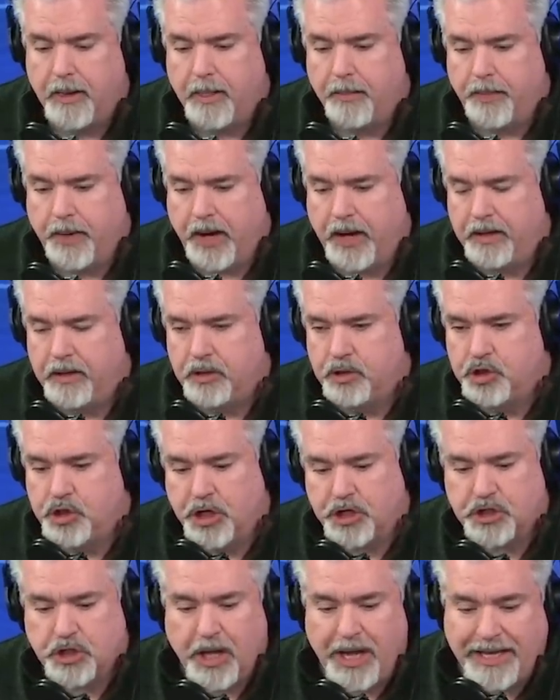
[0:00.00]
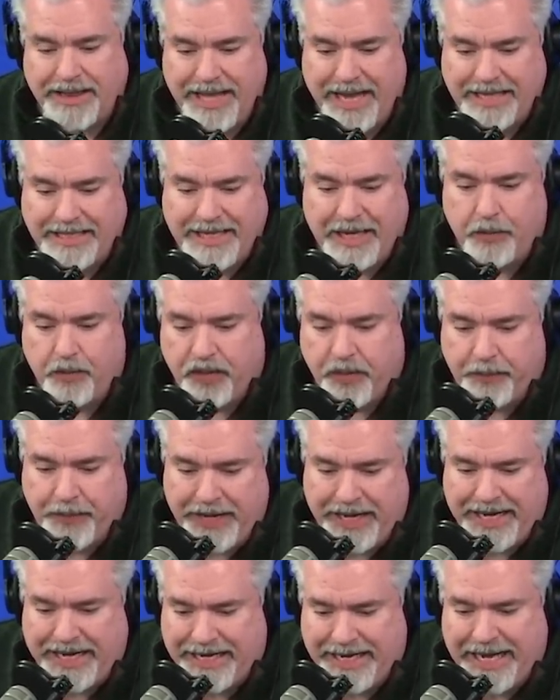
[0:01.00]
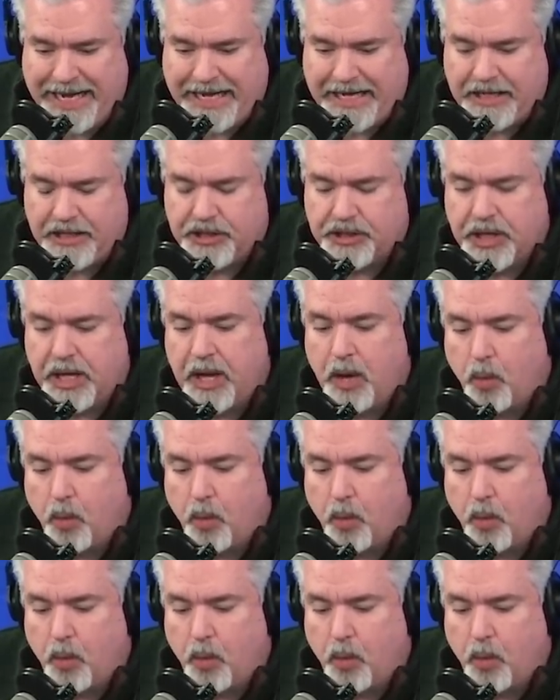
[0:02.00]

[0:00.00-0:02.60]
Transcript: But just like they did with the PEDs,